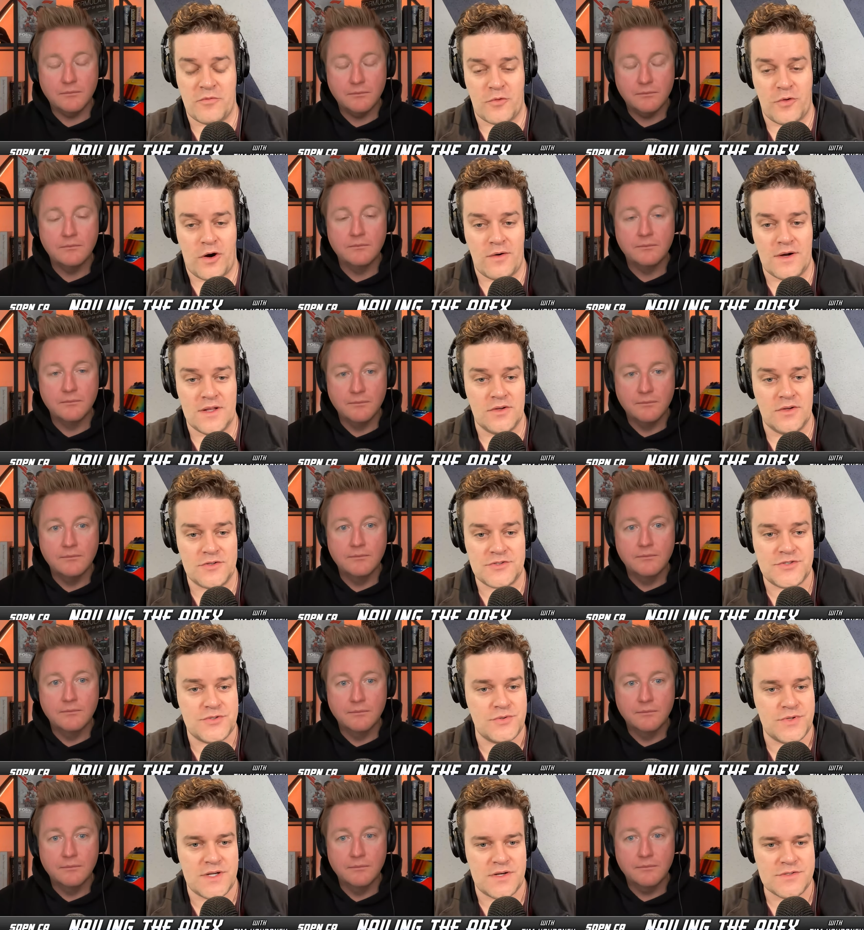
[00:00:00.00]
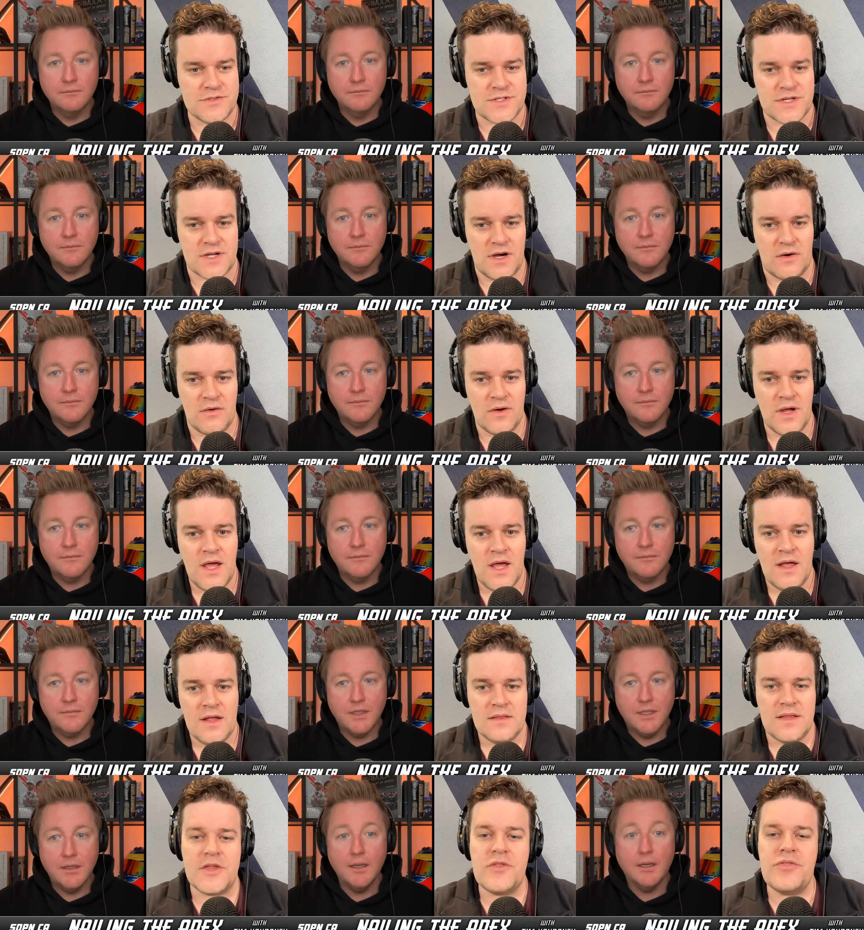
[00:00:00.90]
Speaker 1: Ferrari looked two years ago.
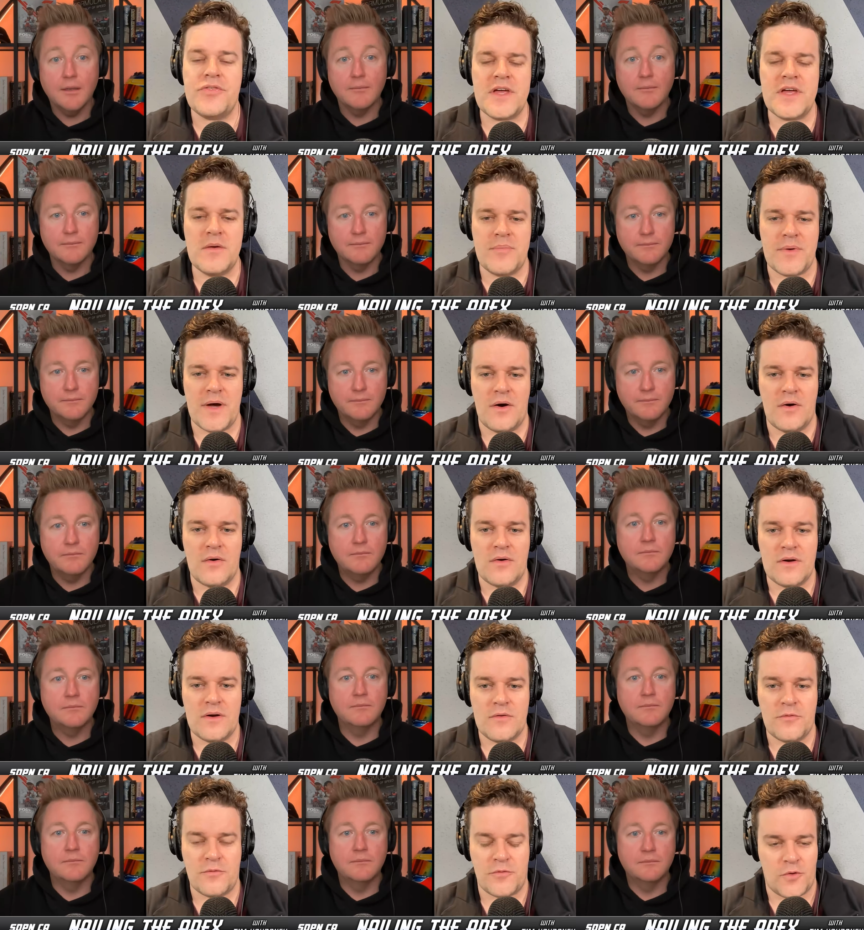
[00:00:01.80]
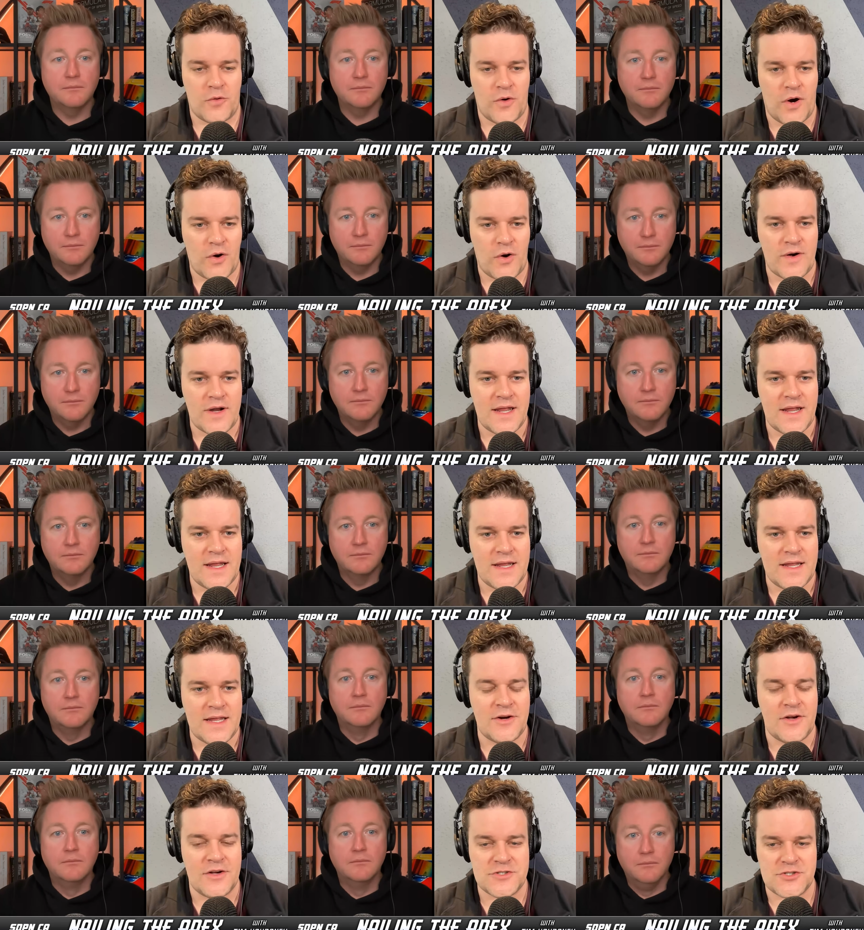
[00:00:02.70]
Like yeah. you think about Ferrari
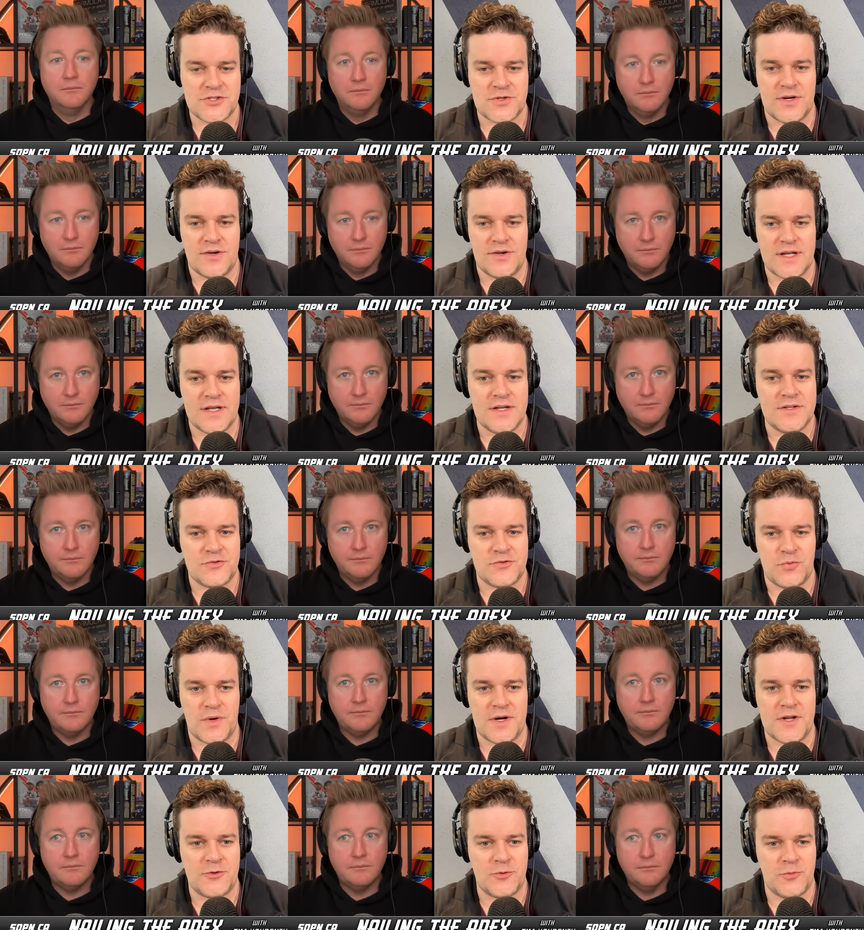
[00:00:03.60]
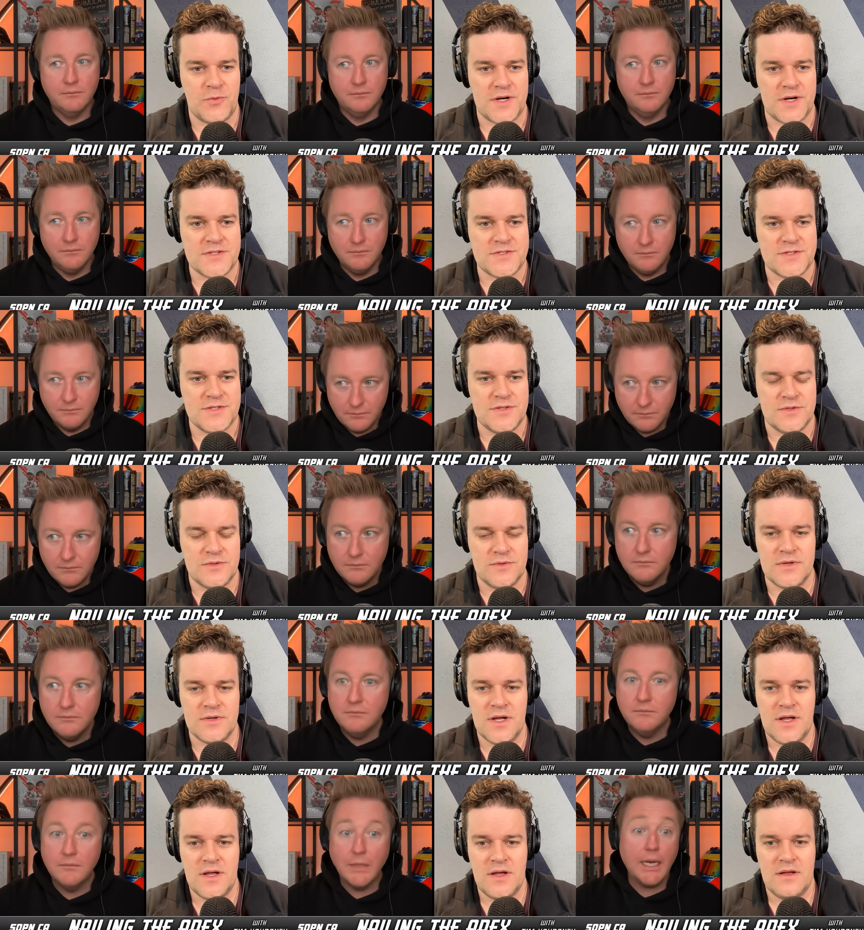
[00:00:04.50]
in Australia in
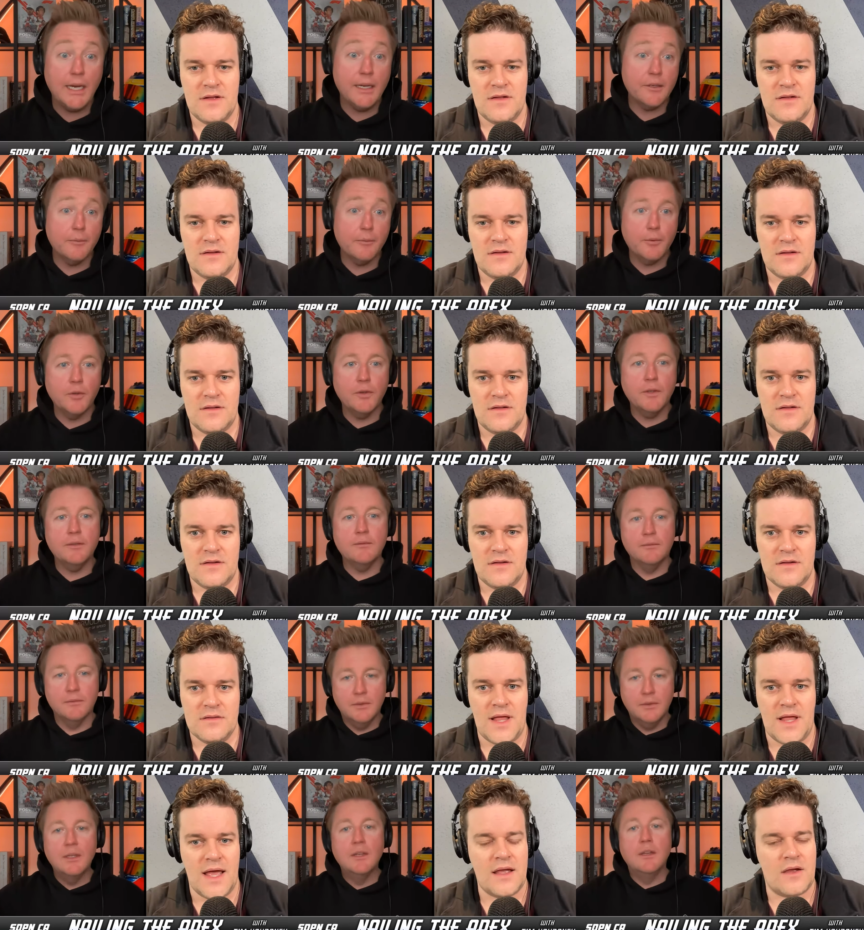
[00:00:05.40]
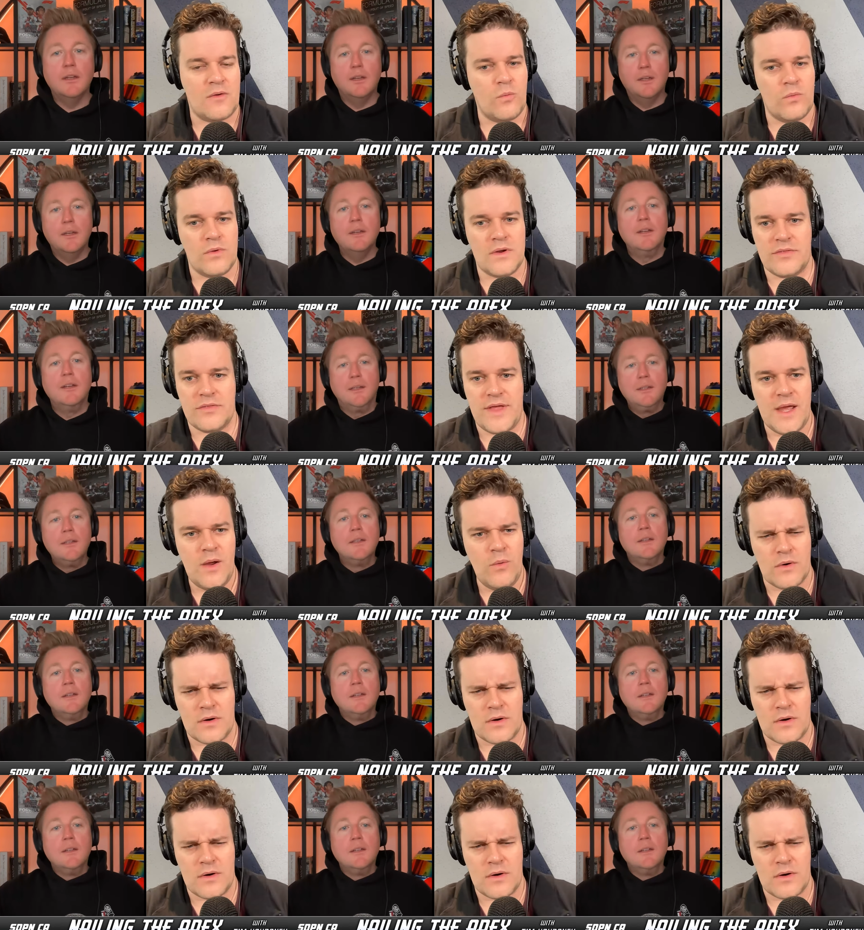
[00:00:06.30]
2022. Yeah, good point. Like they